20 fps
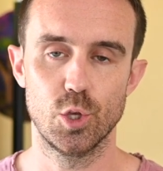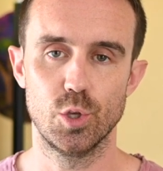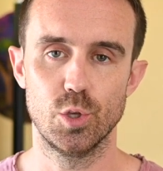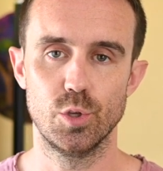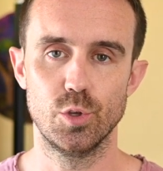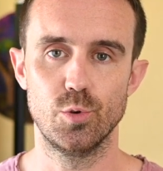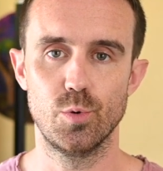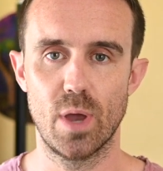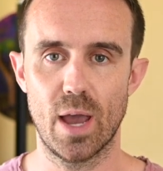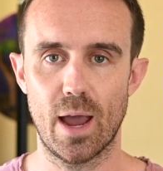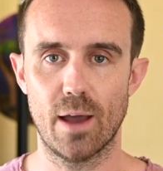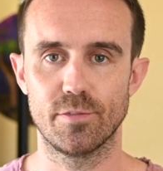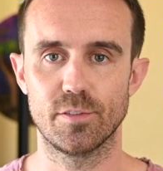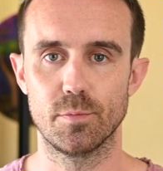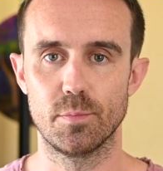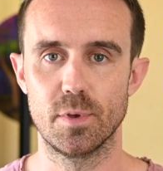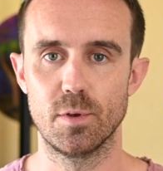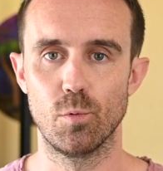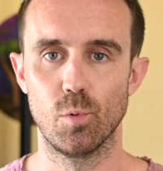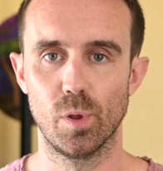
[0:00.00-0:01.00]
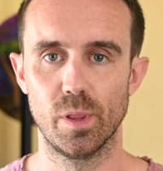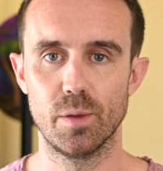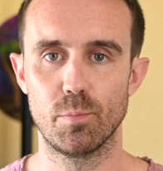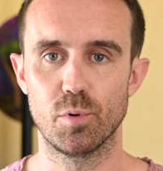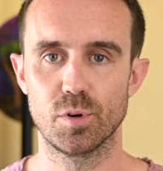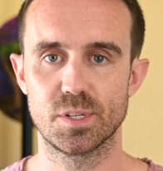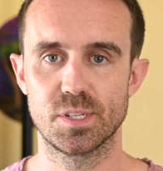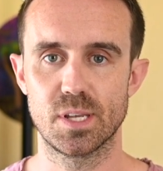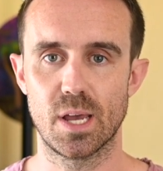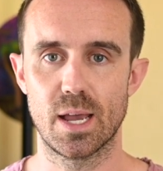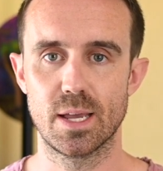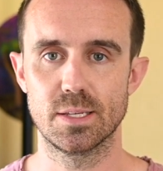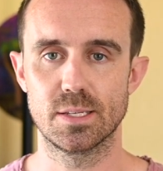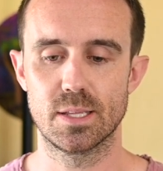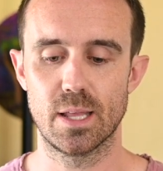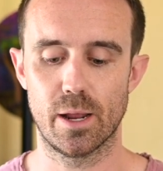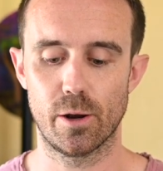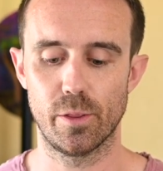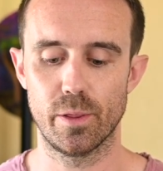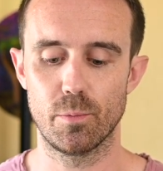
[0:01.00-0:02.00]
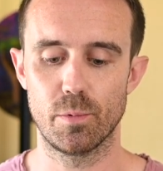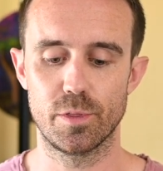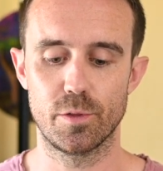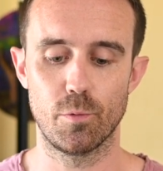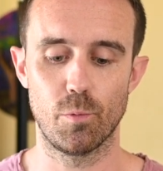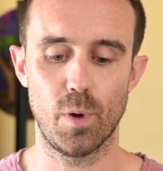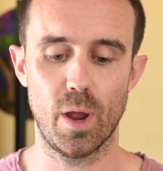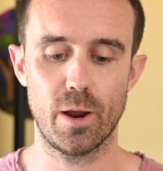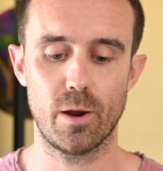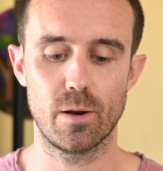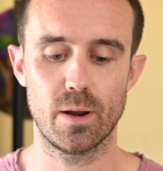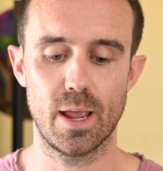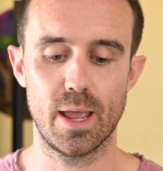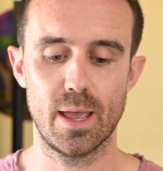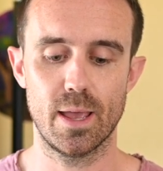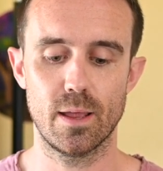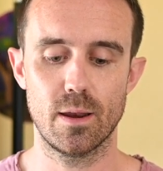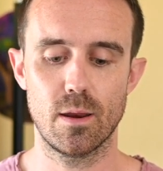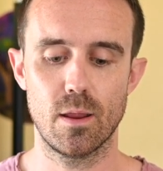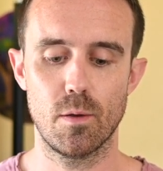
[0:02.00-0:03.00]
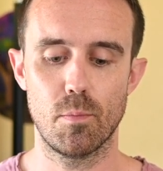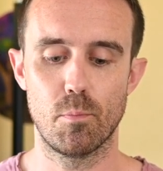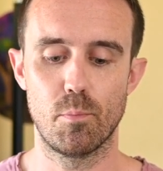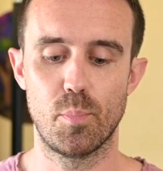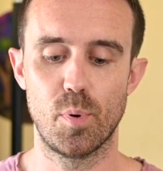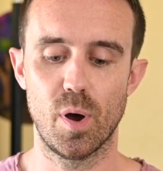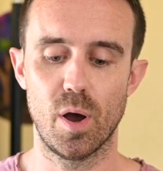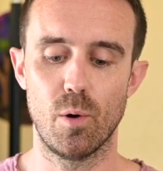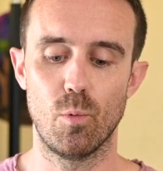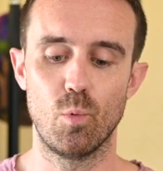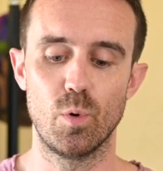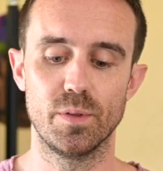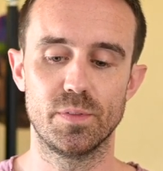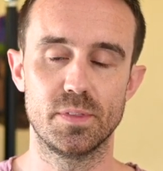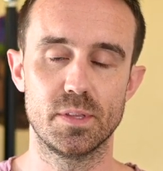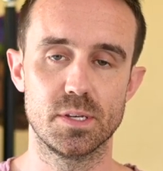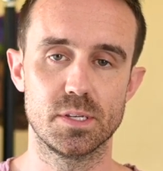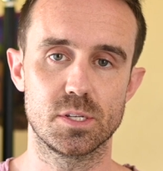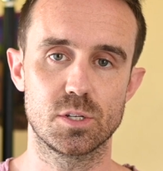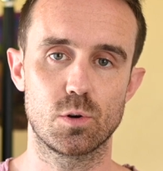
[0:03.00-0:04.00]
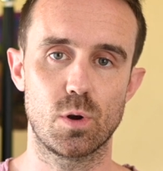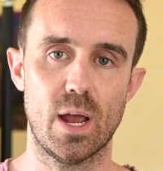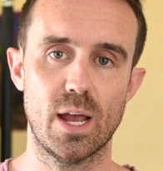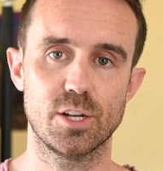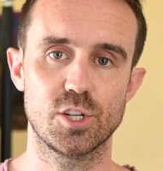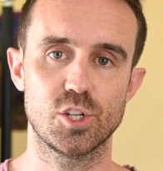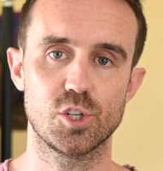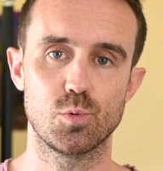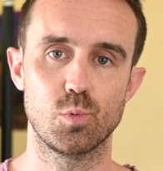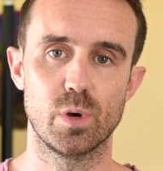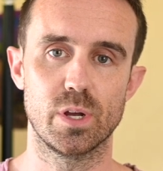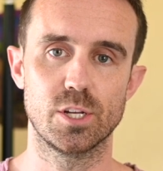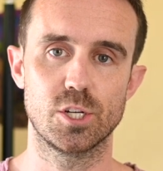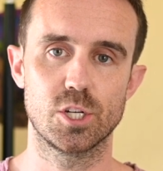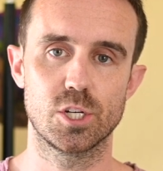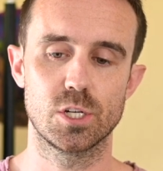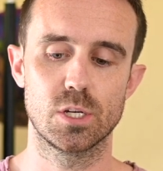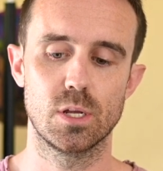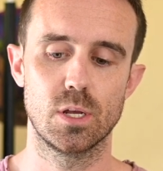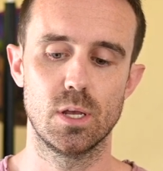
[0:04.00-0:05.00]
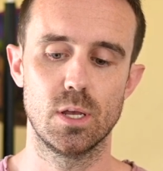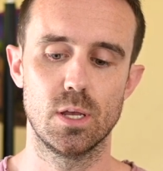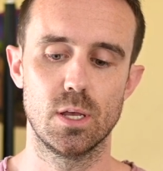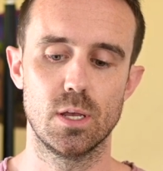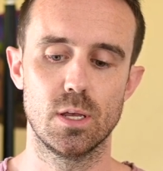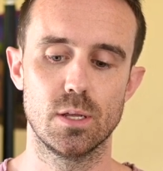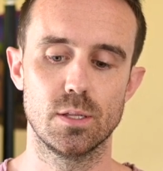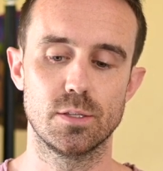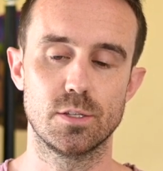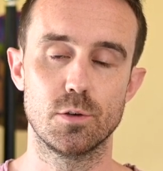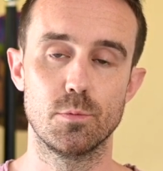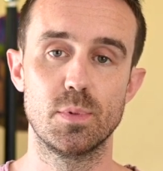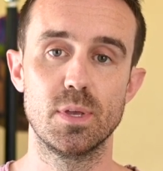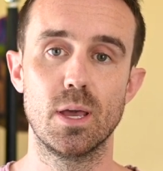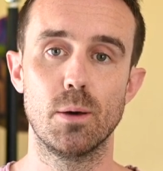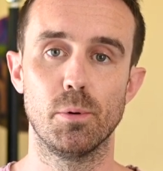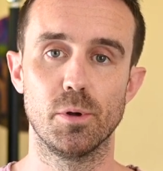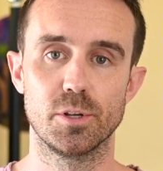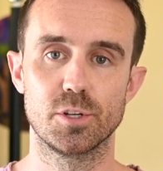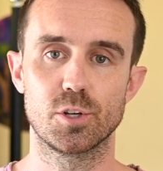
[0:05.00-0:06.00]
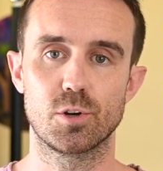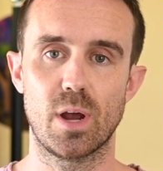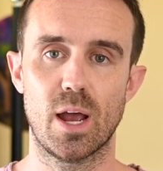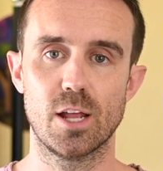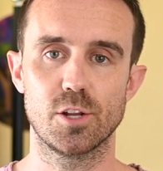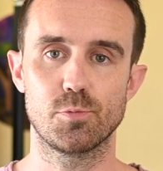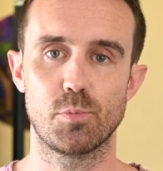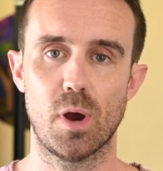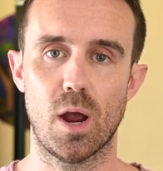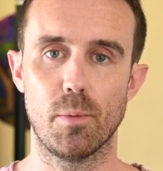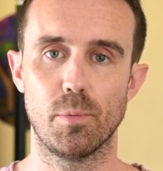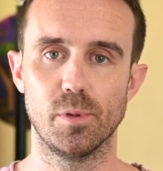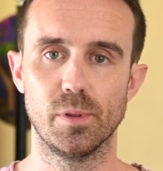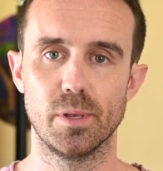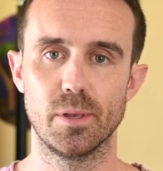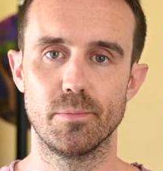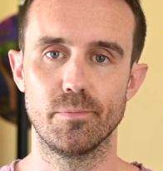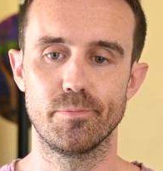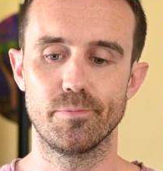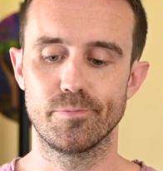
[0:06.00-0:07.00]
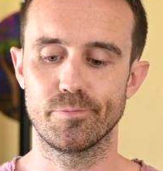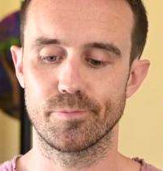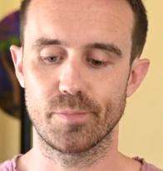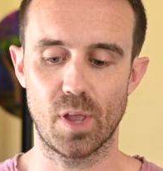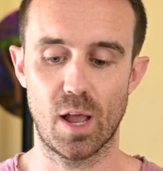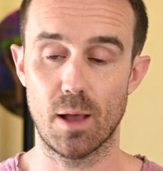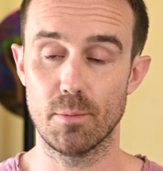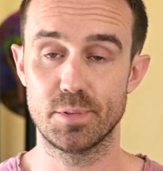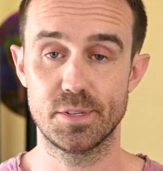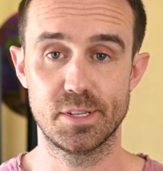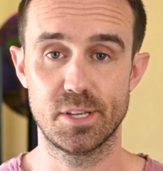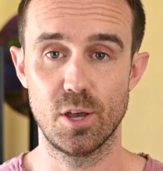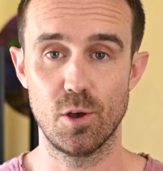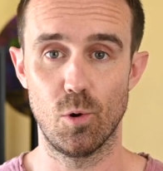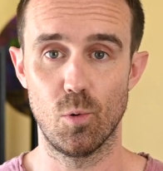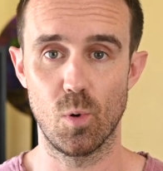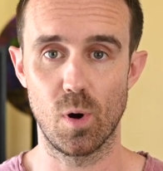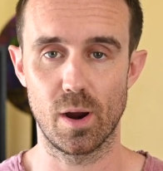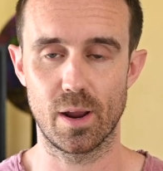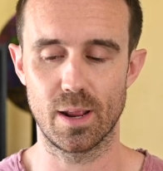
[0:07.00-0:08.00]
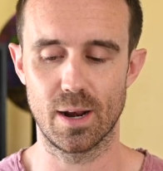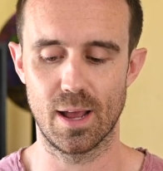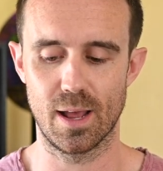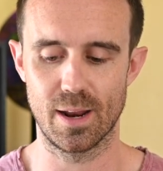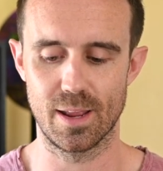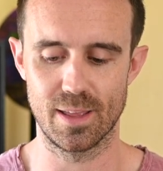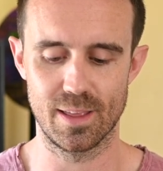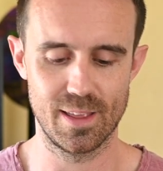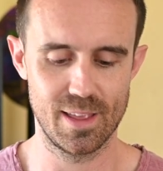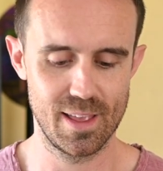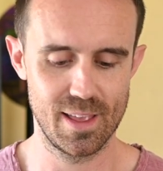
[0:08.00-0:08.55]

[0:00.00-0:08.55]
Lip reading: you have to be really precise, not only with your record hand, but with this scratch switch to be able to scratch properly. I'm still working on it.